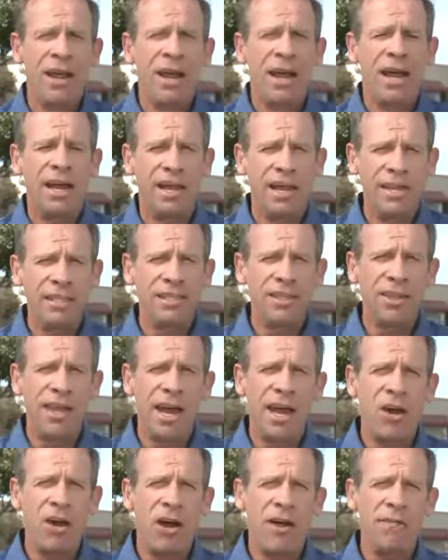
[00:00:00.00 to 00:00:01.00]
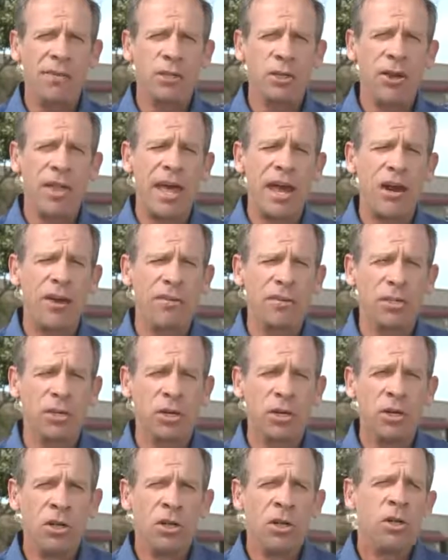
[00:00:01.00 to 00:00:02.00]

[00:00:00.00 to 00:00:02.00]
against that officer